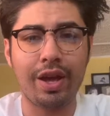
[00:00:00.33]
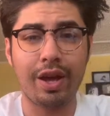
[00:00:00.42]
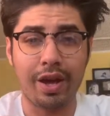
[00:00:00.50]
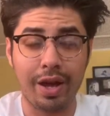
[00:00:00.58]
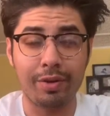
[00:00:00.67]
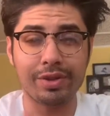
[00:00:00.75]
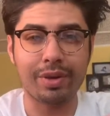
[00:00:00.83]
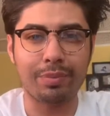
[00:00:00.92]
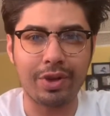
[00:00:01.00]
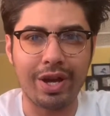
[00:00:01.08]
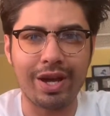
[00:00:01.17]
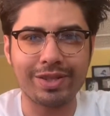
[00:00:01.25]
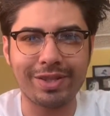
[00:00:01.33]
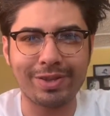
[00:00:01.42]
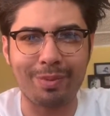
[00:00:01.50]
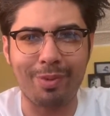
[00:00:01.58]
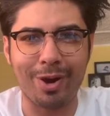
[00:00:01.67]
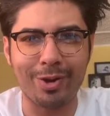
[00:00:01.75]
Hey, what's up you guys? It's
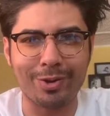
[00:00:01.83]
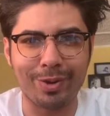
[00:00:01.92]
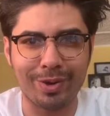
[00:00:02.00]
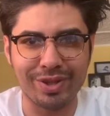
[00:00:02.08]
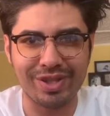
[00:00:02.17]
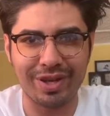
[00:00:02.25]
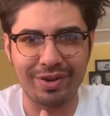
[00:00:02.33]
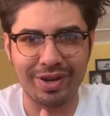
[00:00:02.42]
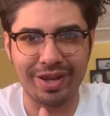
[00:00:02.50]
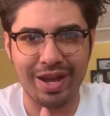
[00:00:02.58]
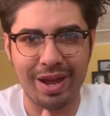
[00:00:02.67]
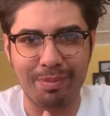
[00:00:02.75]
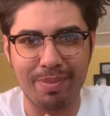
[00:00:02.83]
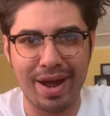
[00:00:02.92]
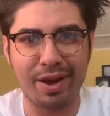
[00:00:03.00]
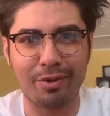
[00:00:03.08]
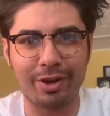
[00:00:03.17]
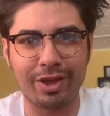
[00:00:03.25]
Armando Torres here again,
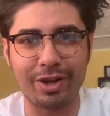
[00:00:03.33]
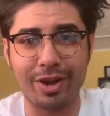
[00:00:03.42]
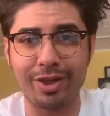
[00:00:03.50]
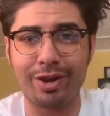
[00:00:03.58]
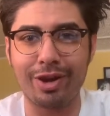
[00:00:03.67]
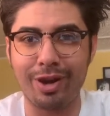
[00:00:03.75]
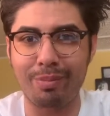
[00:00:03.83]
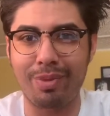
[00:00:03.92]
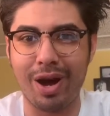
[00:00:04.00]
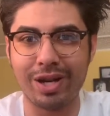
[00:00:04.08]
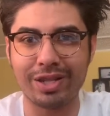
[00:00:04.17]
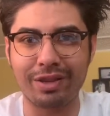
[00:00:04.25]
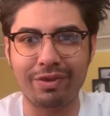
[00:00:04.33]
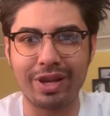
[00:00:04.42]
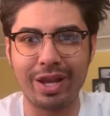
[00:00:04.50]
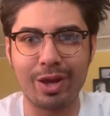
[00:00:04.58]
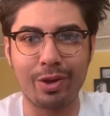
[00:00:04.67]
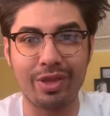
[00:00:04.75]
back with another unboxing
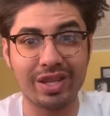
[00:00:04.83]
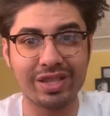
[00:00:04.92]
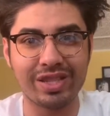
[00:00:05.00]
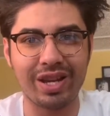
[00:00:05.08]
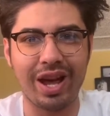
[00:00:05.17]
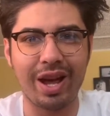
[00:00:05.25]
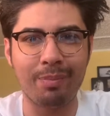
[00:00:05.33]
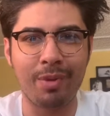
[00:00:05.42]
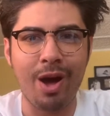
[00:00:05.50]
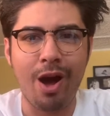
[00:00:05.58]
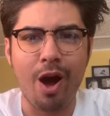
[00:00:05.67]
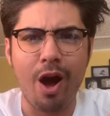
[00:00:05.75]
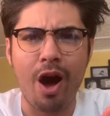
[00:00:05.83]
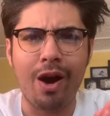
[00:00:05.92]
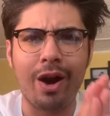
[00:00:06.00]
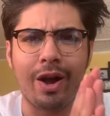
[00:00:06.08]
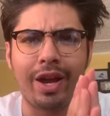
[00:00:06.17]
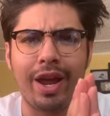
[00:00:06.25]
video, this time
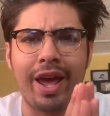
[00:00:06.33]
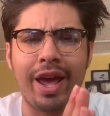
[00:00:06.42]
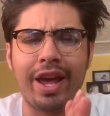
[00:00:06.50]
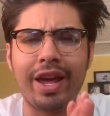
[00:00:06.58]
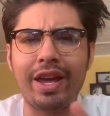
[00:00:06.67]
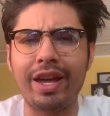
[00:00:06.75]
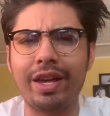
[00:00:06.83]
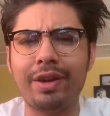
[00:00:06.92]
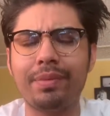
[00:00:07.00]
on a...